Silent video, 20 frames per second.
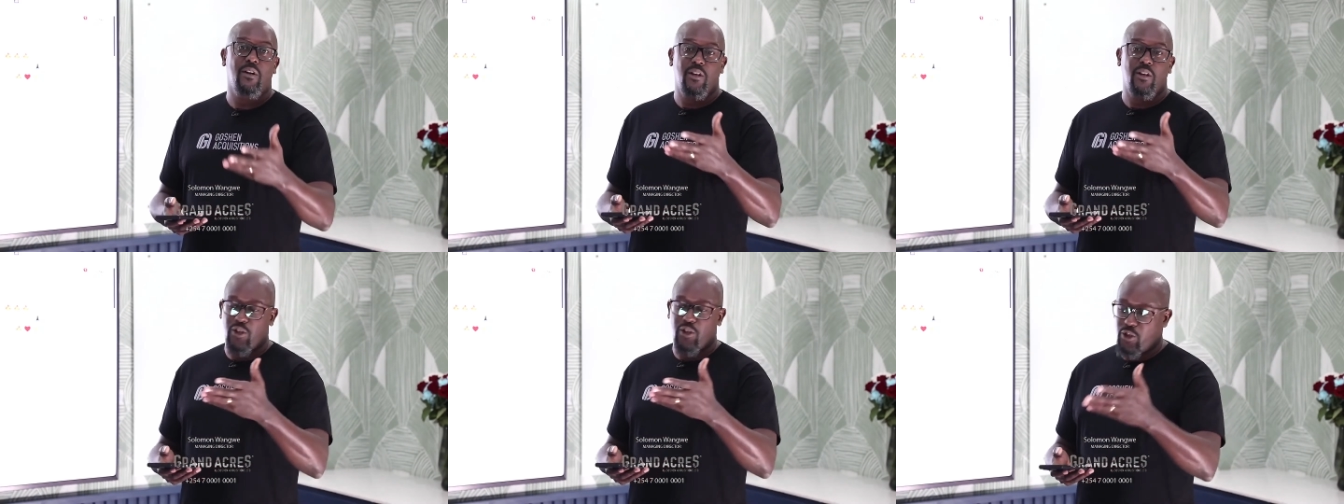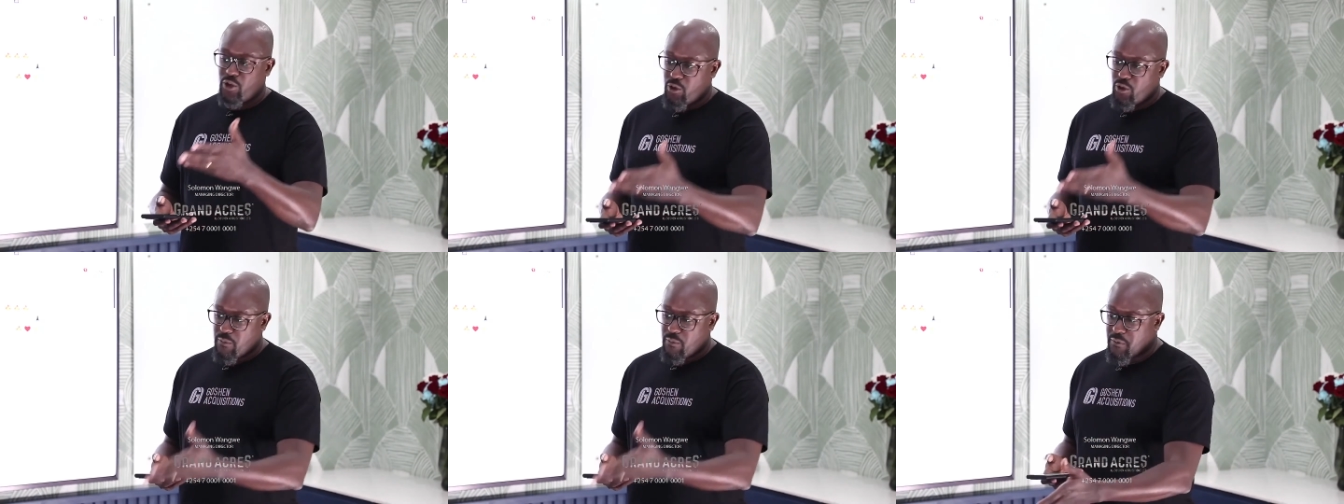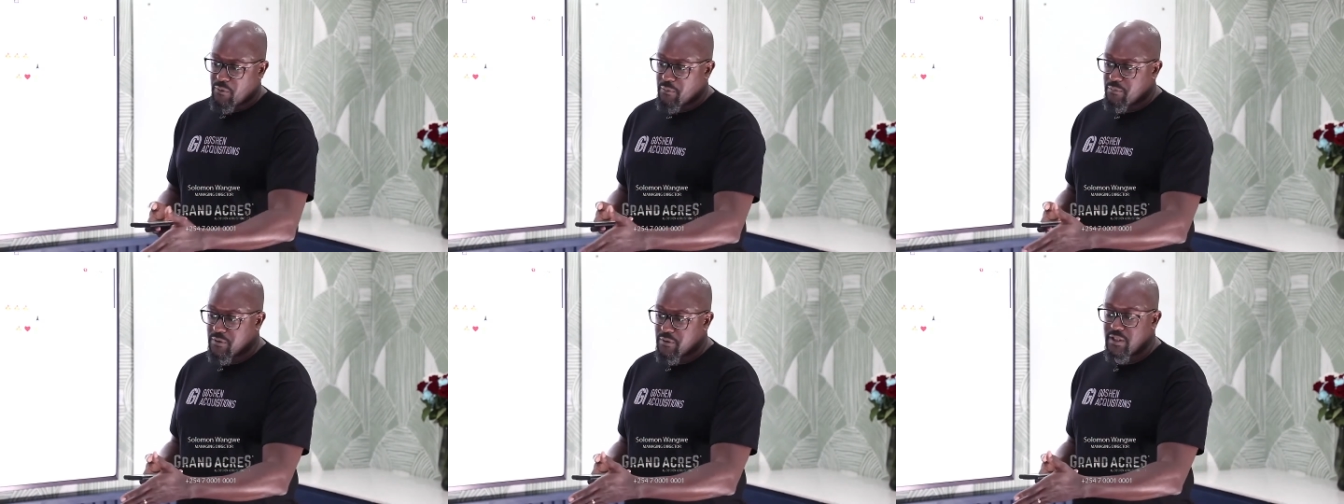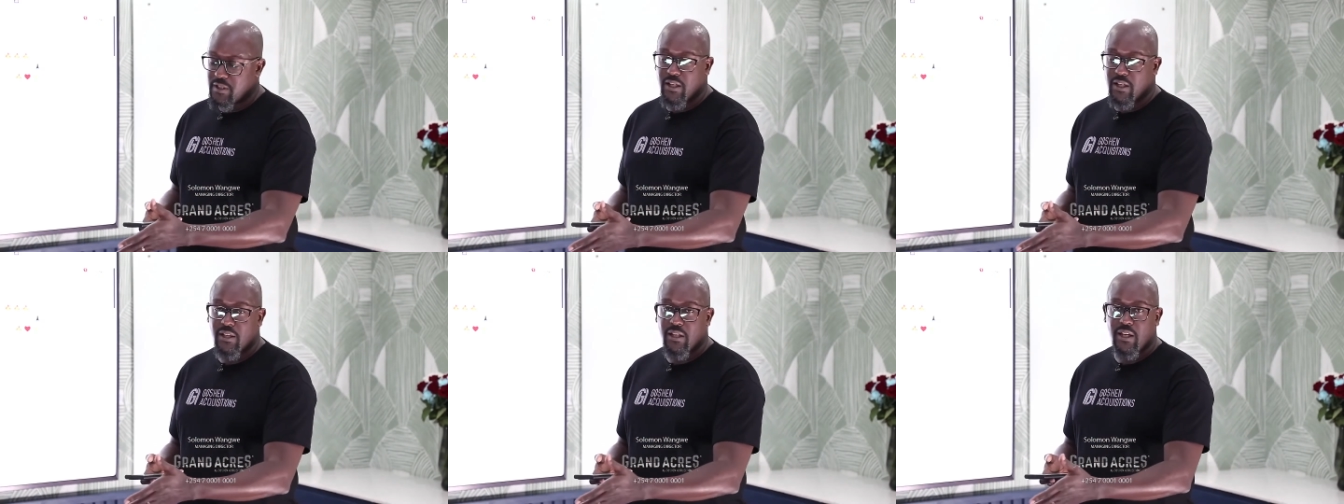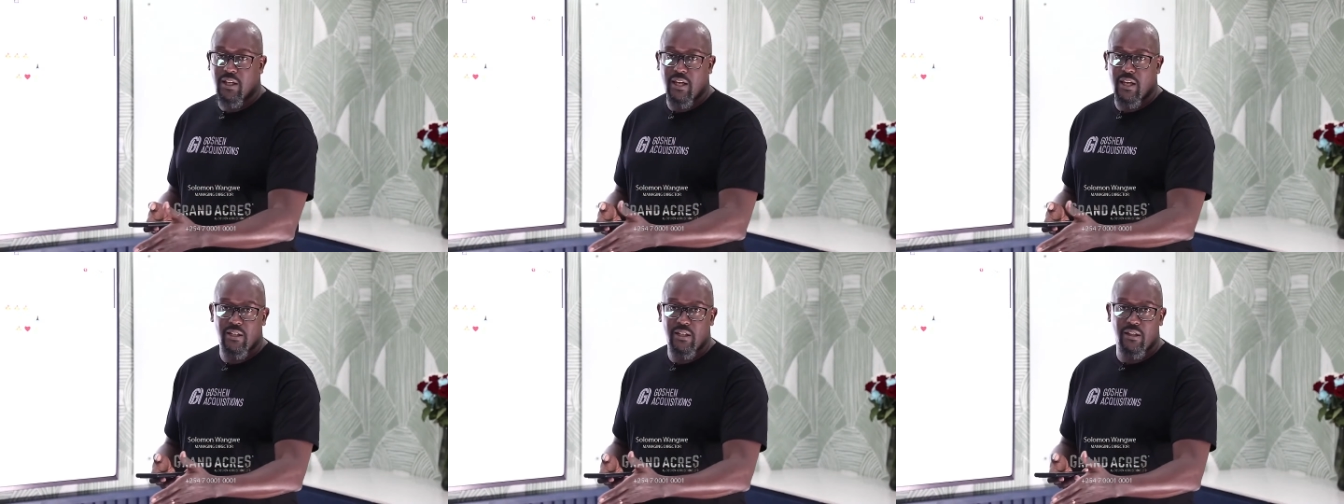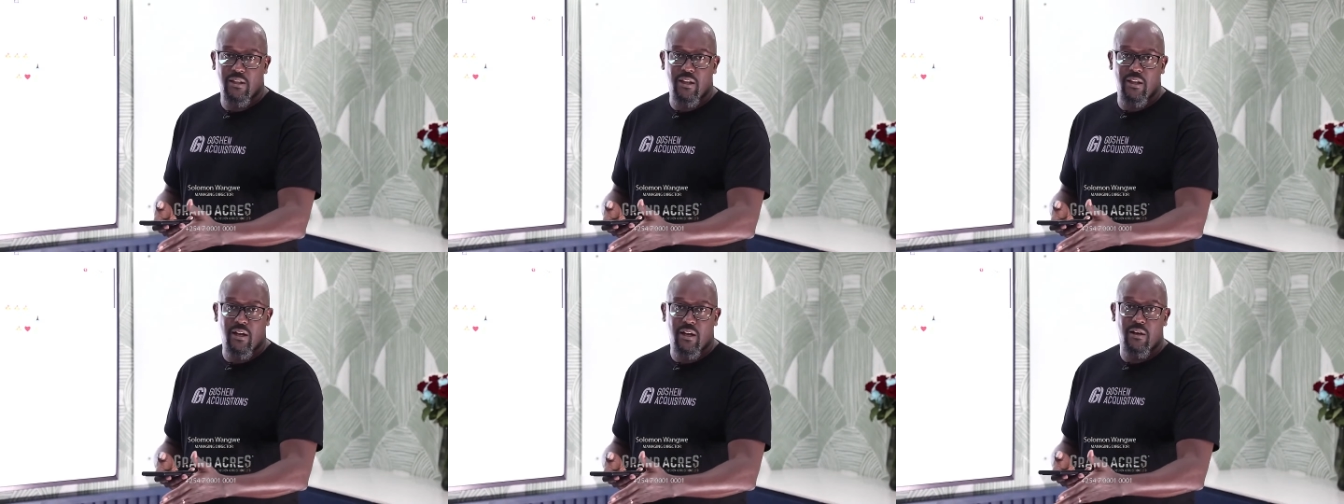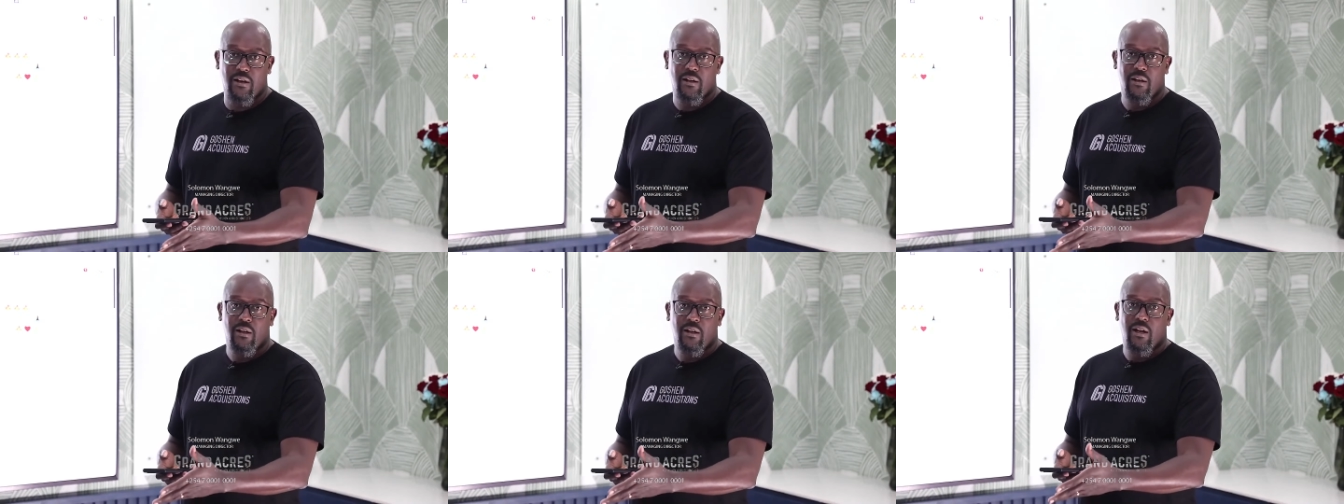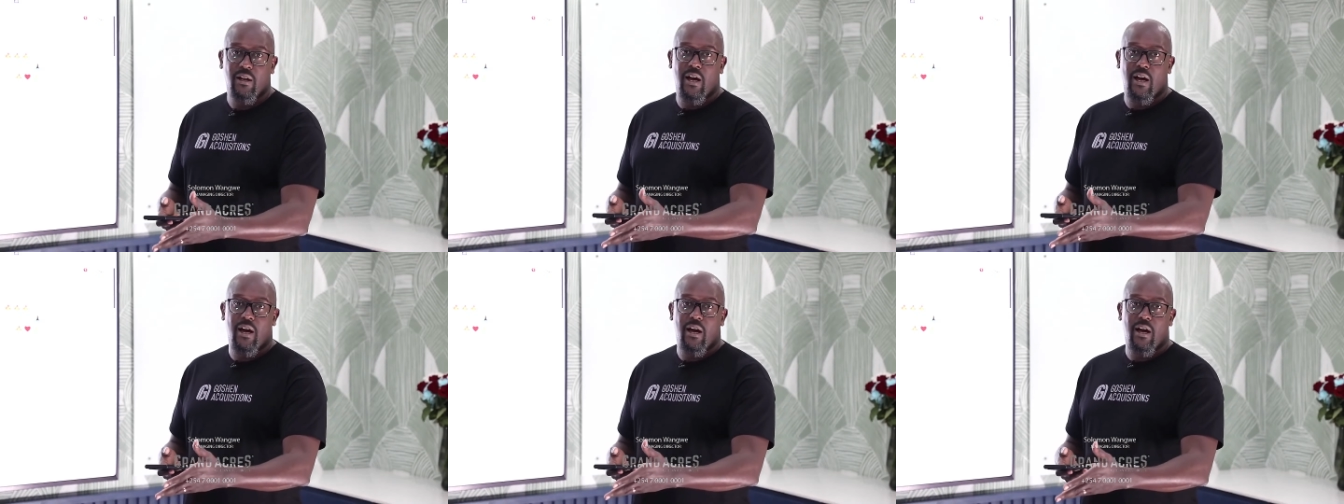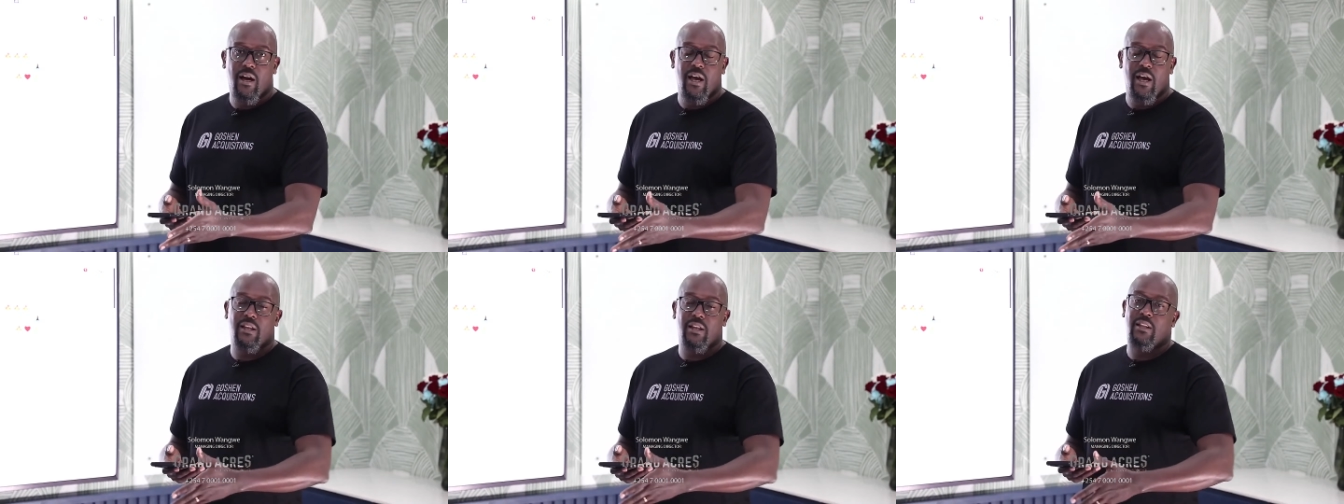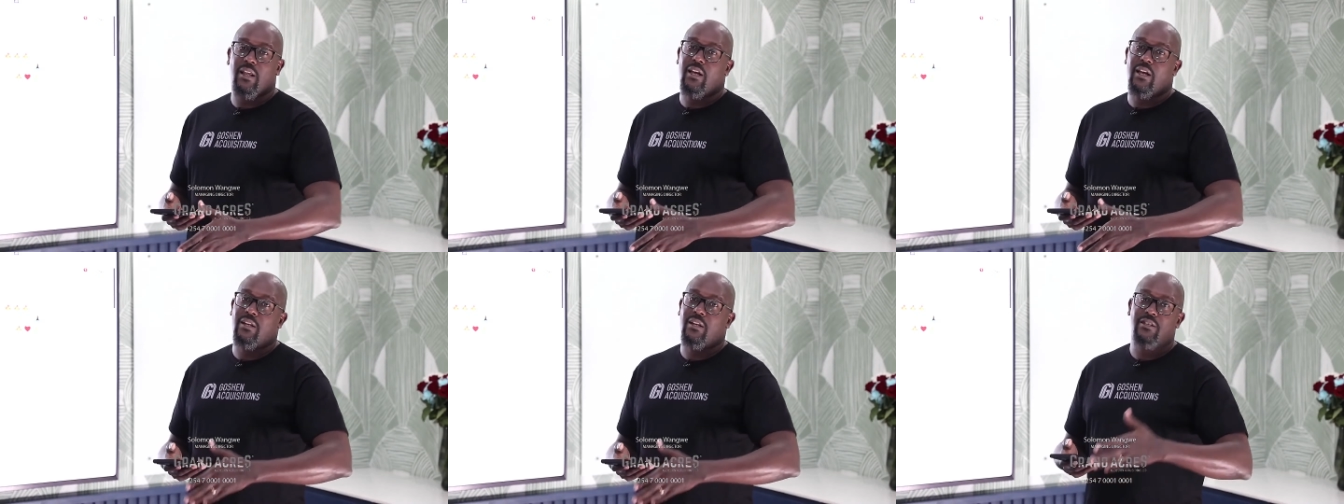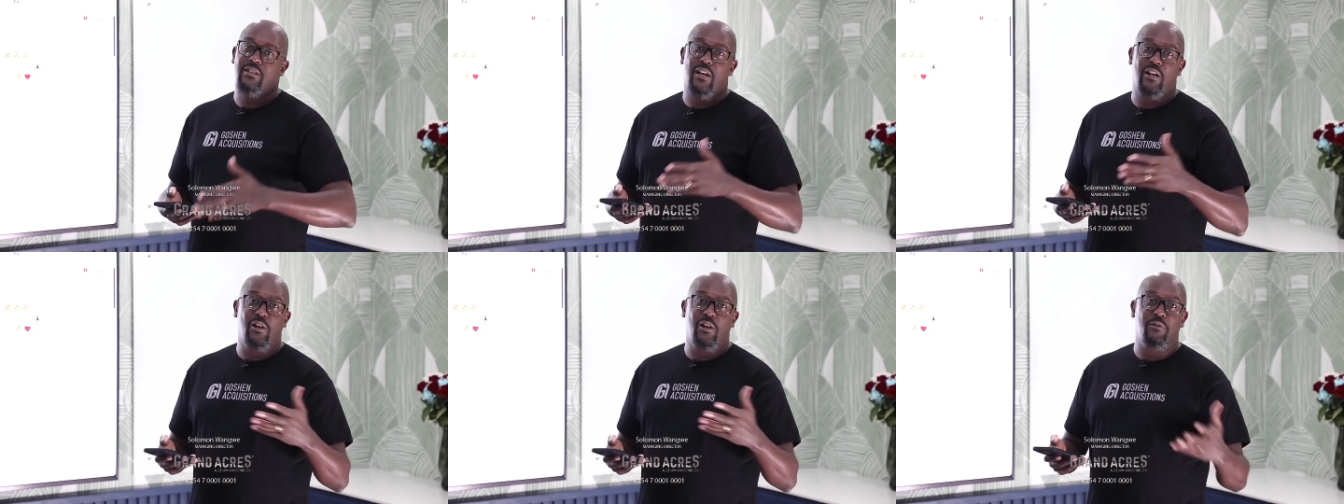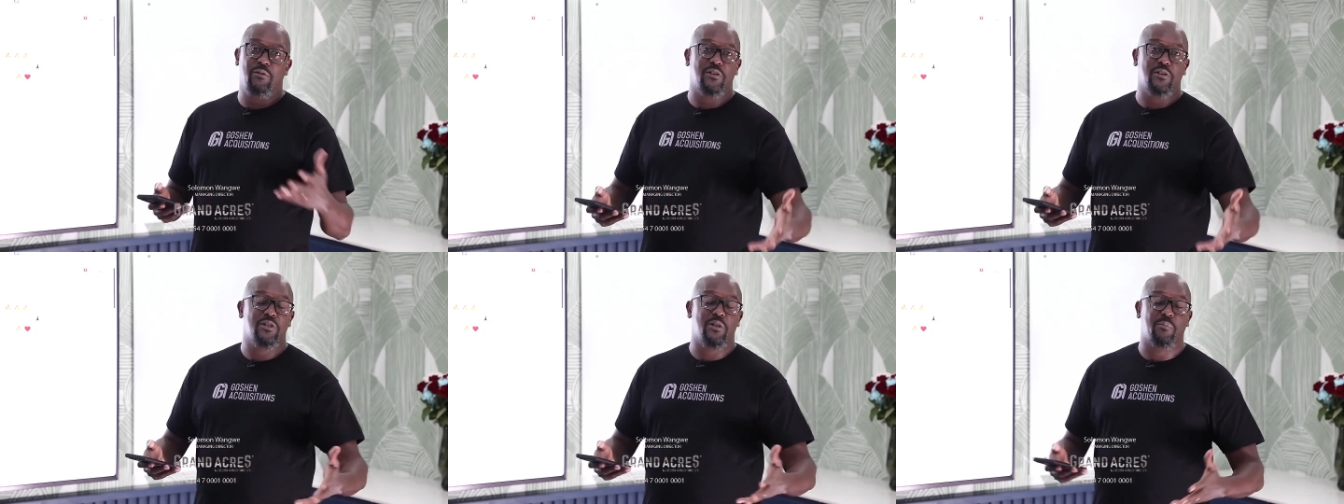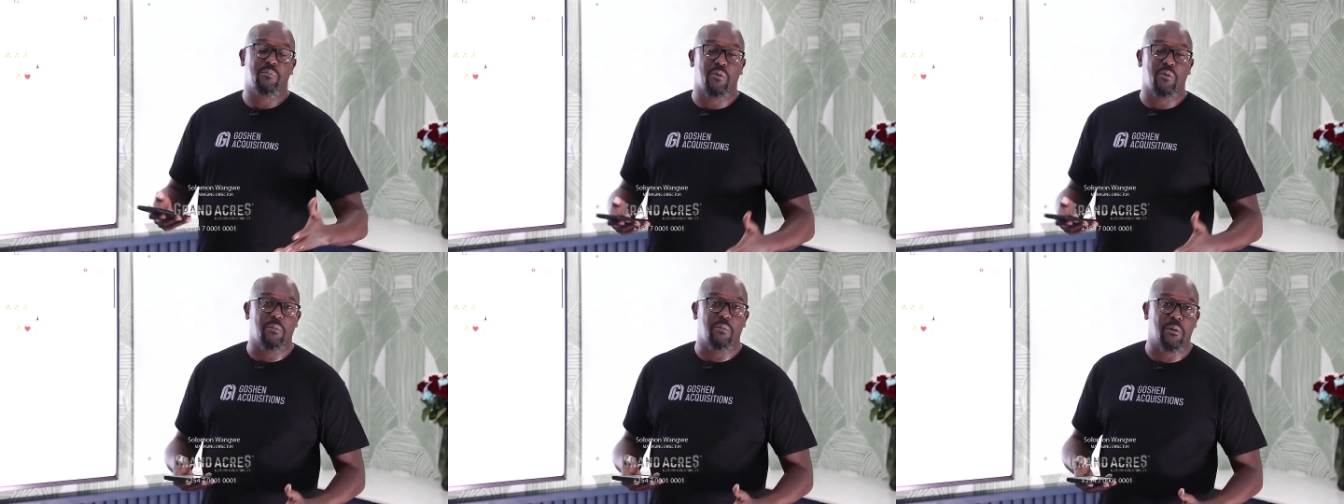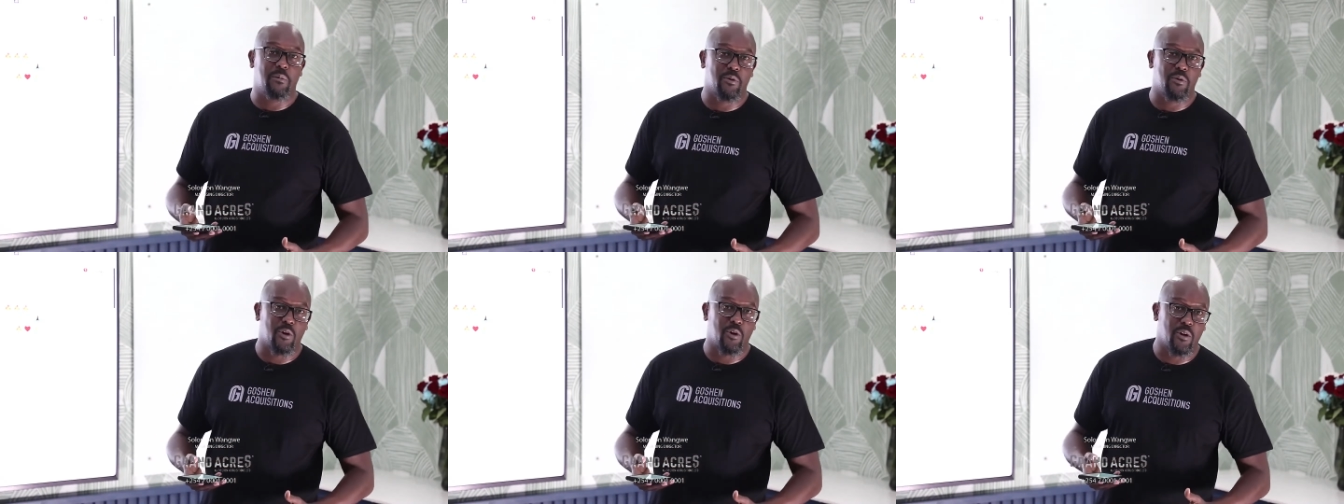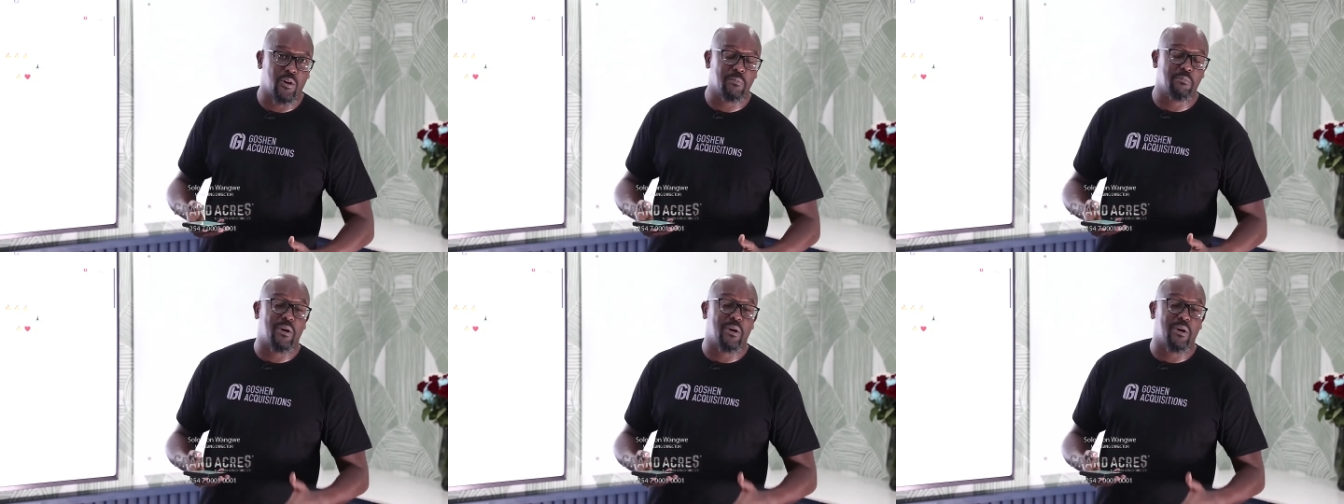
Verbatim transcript: your property indicated there, uh, and they can tell you if there's a problem or not.